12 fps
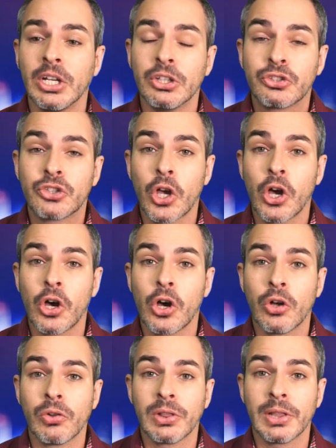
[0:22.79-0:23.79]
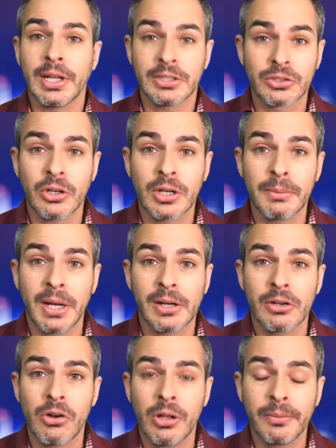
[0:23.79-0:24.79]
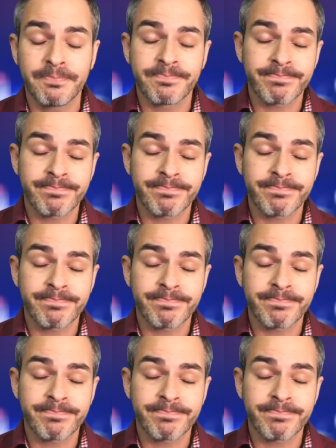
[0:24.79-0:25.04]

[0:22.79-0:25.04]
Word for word: So let's talk about it all.